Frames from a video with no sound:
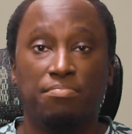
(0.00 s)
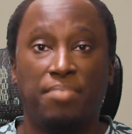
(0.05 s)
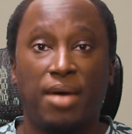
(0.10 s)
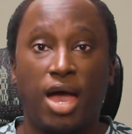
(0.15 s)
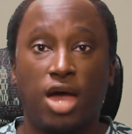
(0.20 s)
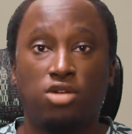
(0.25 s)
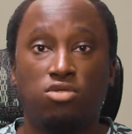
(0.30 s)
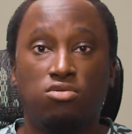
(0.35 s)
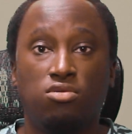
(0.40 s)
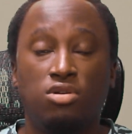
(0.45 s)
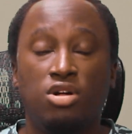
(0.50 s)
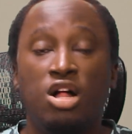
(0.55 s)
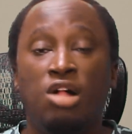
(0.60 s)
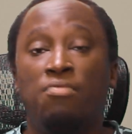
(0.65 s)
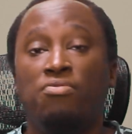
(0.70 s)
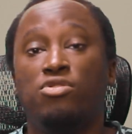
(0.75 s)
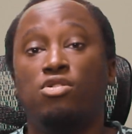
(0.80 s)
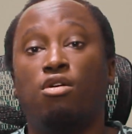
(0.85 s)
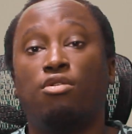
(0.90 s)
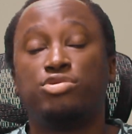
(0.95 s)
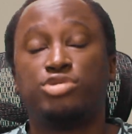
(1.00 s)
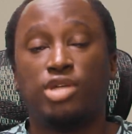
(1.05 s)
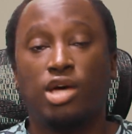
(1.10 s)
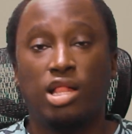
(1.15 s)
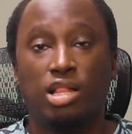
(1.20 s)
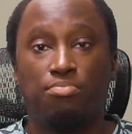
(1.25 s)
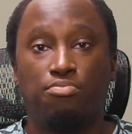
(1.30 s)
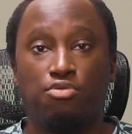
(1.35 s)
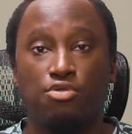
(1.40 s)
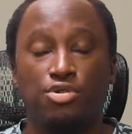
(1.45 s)
battle, they all
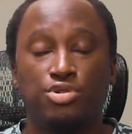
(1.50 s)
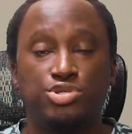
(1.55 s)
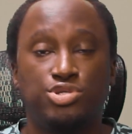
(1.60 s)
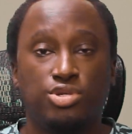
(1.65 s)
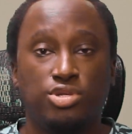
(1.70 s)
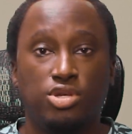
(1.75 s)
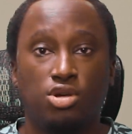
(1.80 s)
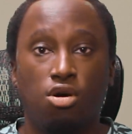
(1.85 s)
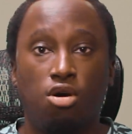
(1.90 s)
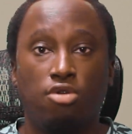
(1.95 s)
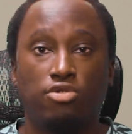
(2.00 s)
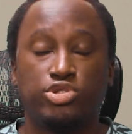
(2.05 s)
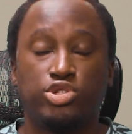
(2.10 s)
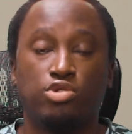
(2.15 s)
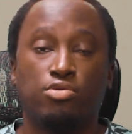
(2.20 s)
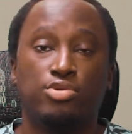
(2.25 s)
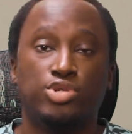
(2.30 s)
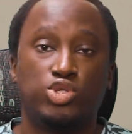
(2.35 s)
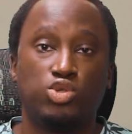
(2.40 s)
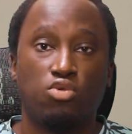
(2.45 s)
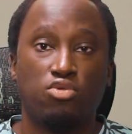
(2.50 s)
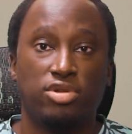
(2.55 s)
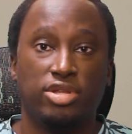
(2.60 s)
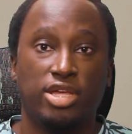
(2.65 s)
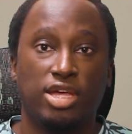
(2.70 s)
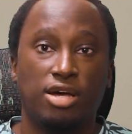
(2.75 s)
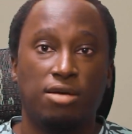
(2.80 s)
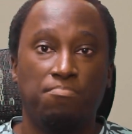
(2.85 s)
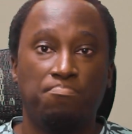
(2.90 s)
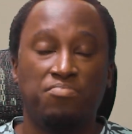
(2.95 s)
teleport to the Altar of
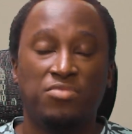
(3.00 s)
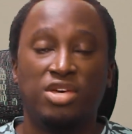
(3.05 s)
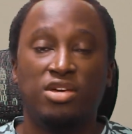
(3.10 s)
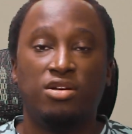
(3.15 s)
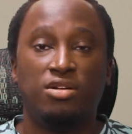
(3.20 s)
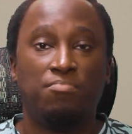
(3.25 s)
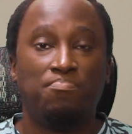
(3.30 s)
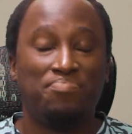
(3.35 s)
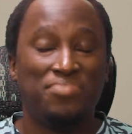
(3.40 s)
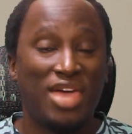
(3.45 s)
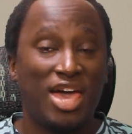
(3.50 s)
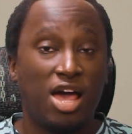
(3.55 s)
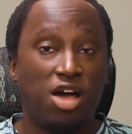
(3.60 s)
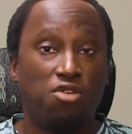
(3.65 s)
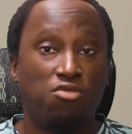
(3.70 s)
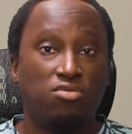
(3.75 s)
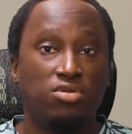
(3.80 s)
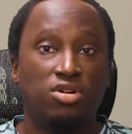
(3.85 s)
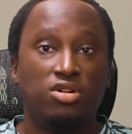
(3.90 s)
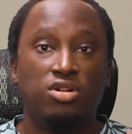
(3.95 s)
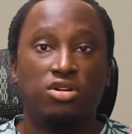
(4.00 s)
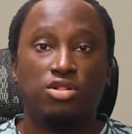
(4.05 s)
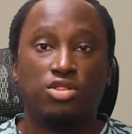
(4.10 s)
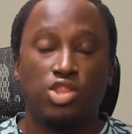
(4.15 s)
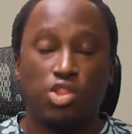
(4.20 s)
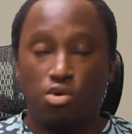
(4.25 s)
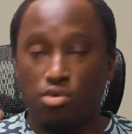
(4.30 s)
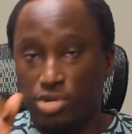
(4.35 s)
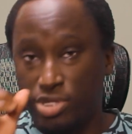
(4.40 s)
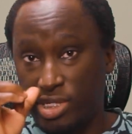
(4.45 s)
Zordnia. Now,
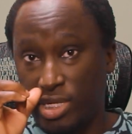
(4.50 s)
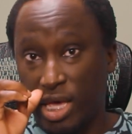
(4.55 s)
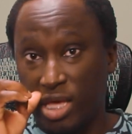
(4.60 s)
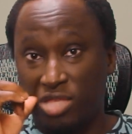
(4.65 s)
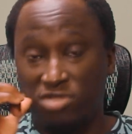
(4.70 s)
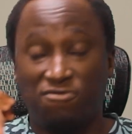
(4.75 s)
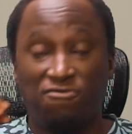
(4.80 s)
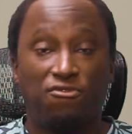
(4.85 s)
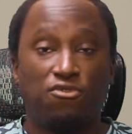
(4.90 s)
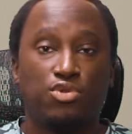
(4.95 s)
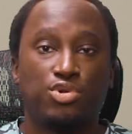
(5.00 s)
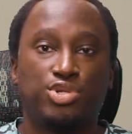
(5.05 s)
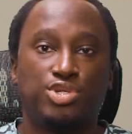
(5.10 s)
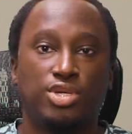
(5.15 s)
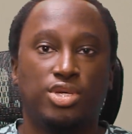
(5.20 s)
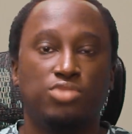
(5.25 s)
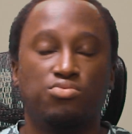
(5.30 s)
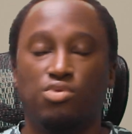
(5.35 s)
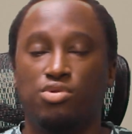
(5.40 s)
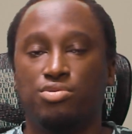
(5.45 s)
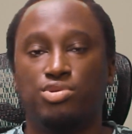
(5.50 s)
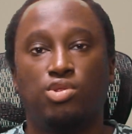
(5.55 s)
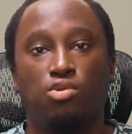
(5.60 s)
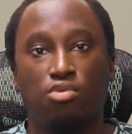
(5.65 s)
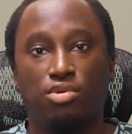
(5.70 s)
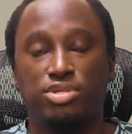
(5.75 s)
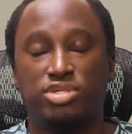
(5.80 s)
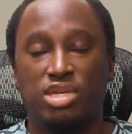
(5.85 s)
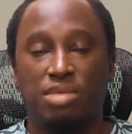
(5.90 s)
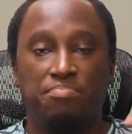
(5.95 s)
Lord Zedd's forces,
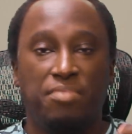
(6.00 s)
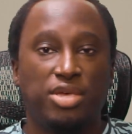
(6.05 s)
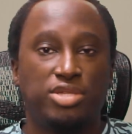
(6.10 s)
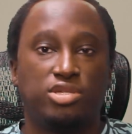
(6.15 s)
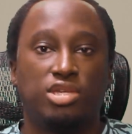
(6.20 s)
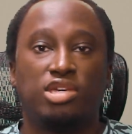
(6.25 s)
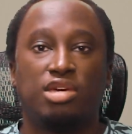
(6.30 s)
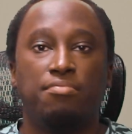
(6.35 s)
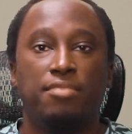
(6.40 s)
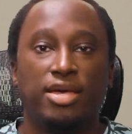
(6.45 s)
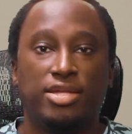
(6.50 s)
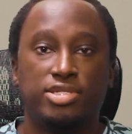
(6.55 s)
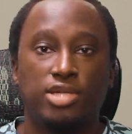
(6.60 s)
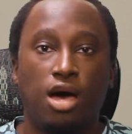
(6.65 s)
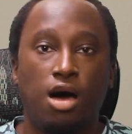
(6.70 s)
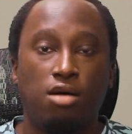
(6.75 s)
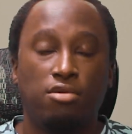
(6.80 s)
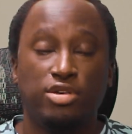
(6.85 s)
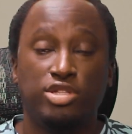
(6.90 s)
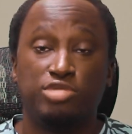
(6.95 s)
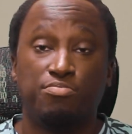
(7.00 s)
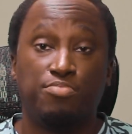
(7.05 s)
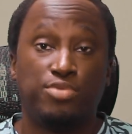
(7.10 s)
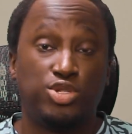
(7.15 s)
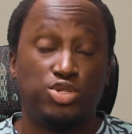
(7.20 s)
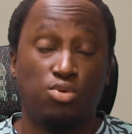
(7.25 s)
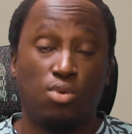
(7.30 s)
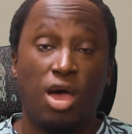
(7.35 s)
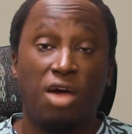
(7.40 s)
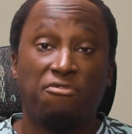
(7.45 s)
Lord Zedd basically commands Ollie to
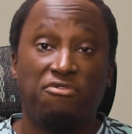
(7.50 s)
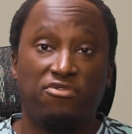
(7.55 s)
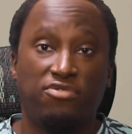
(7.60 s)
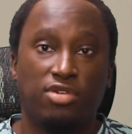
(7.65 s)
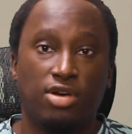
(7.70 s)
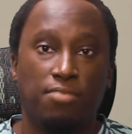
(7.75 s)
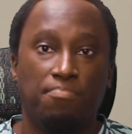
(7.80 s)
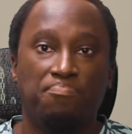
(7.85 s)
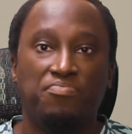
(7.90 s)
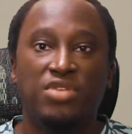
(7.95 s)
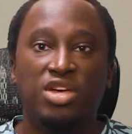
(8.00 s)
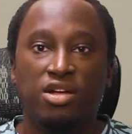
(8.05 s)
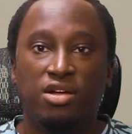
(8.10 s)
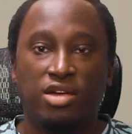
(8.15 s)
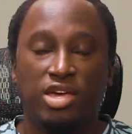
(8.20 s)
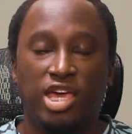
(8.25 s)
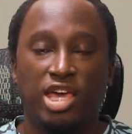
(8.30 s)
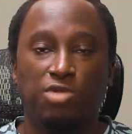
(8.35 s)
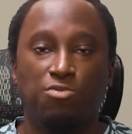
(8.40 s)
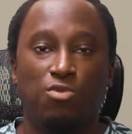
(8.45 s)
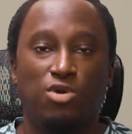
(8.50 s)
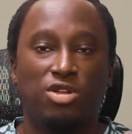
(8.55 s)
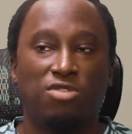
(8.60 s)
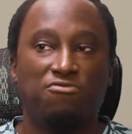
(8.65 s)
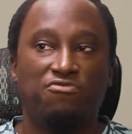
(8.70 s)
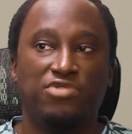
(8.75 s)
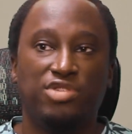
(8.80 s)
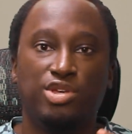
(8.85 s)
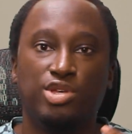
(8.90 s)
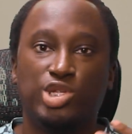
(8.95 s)
pursue after them in one
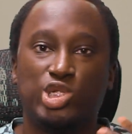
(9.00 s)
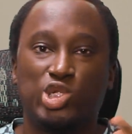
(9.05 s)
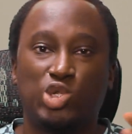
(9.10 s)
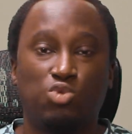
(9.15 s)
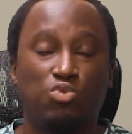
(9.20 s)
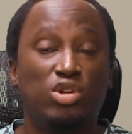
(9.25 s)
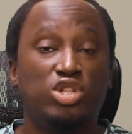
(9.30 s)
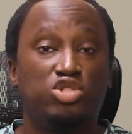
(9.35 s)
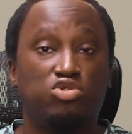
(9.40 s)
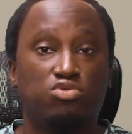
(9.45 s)
of the squid